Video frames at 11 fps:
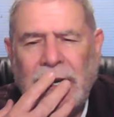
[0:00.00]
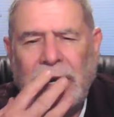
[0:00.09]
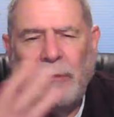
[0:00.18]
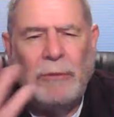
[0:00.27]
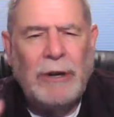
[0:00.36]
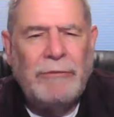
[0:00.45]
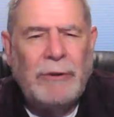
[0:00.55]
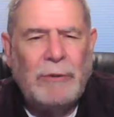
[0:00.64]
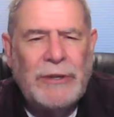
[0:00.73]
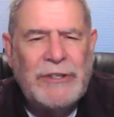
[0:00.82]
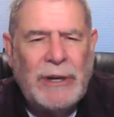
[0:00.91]
and what if it
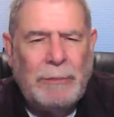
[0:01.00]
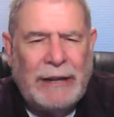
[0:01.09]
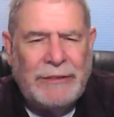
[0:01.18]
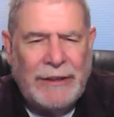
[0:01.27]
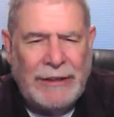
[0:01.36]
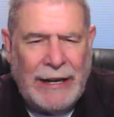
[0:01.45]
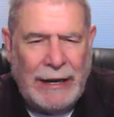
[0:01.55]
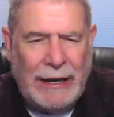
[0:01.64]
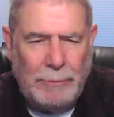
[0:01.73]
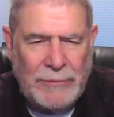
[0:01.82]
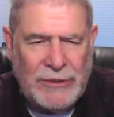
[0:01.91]
wasn't about the
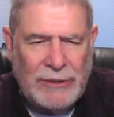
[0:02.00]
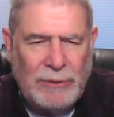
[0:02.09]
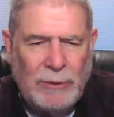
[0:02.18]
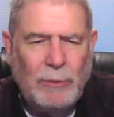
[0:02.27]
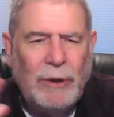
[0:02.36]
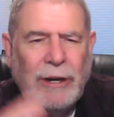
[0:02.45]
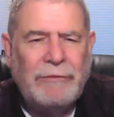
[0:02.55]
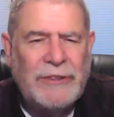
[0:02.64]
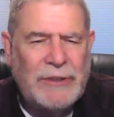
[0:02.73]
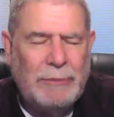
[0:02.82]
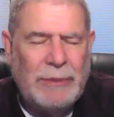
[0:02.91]
names? What if
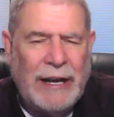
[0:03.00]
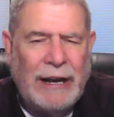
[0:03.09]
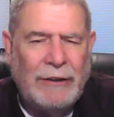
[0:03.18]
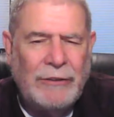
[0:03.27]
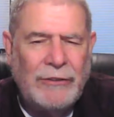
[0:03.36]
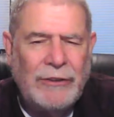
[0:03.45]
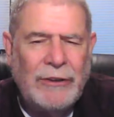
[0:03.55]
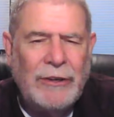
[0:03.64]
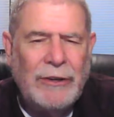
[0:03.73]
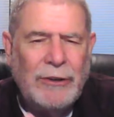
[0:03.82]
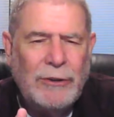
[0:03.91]
it's about
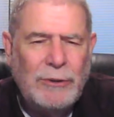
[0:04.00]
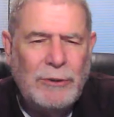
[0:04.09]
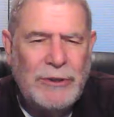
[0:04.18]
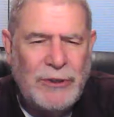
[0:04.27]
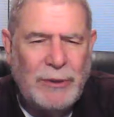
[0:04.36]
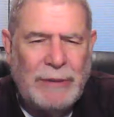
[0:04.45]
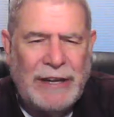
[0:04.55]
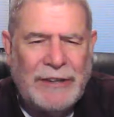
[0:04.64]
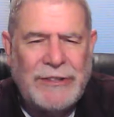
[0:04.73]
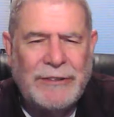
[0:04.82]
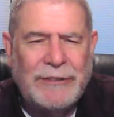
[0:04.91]
who is your
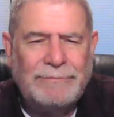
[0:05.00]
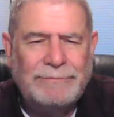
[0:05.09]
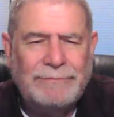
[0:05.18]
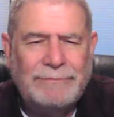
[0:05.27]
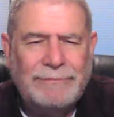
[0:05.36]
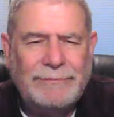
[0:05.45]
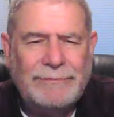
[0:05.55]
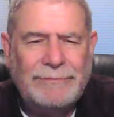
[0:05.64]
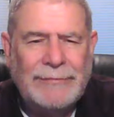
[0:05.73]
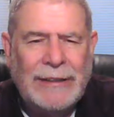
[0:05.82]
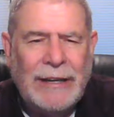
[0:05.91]
master?
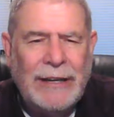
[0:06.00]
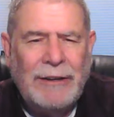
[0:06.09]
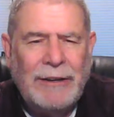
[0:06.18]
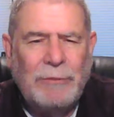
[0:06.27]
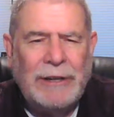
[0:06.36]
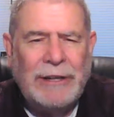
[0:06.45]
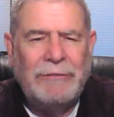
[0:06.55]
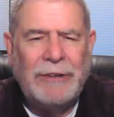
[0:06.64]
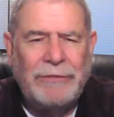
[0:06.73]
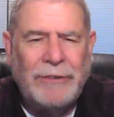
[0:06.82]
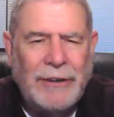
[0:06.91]
We live
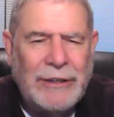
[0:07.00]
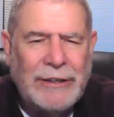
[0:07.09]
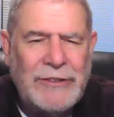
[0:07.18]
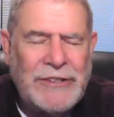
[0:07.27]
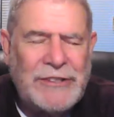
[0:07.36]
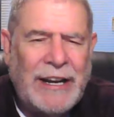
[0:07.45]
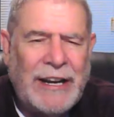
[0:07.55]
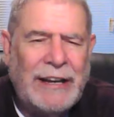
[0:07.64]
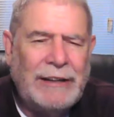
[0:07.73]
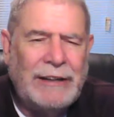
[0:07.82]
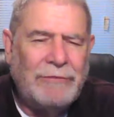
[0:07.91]
in a fallen
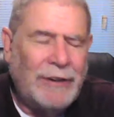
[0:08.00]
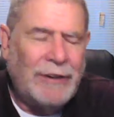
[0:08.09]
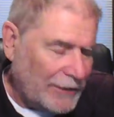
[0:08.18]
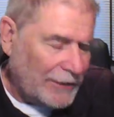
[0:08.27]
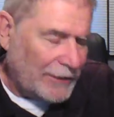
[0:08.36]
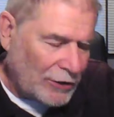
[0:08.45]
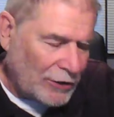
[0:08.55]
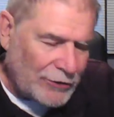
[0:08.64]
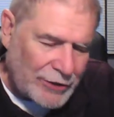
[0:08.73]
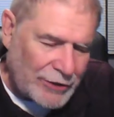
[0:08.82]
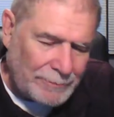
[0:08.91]
society, a fallen
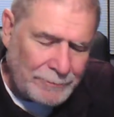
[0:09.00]
culture,